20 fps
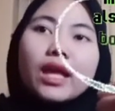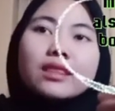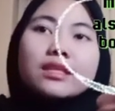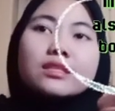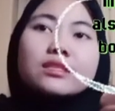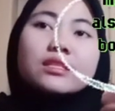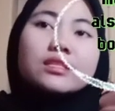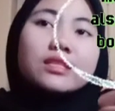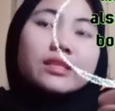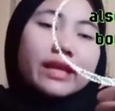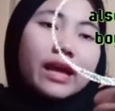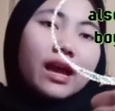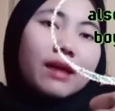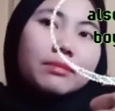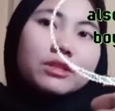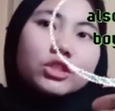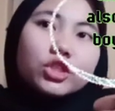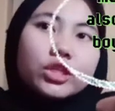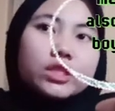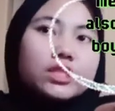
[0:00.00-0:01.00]
This is a
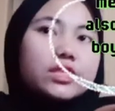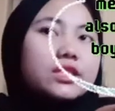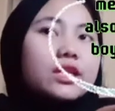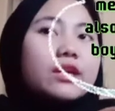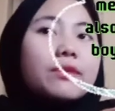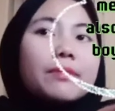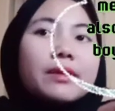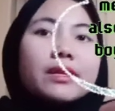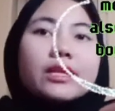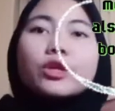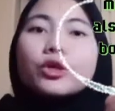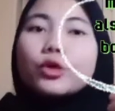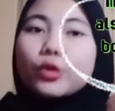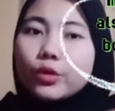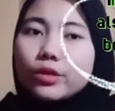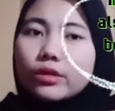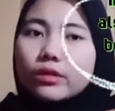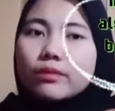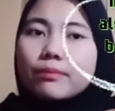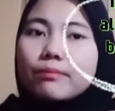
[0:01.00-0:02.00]
common gesture meaning
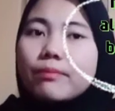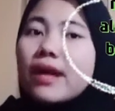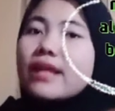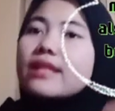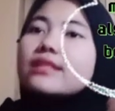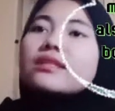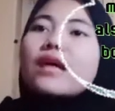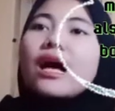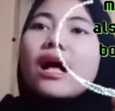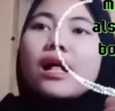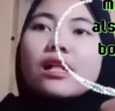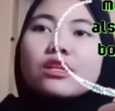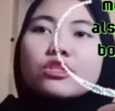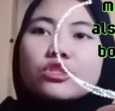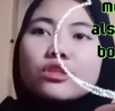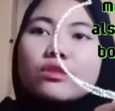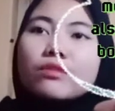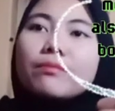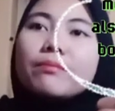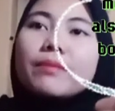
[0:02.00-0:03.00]
good, but it
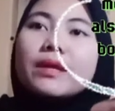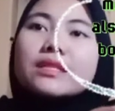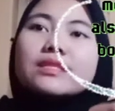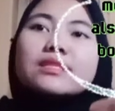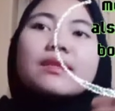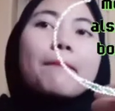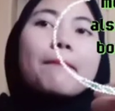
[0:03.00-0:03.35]
also means